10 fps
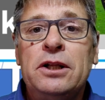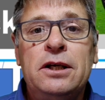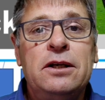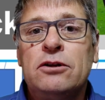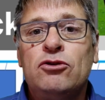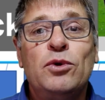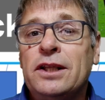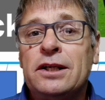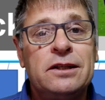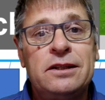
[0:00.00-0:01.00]
in a
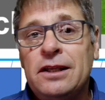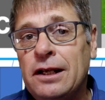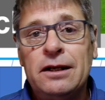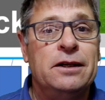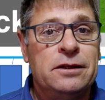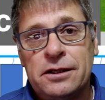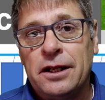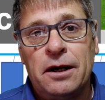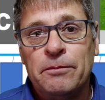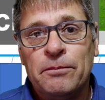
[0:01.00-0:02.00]
210-liter
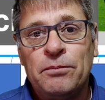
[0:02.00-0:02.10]
drum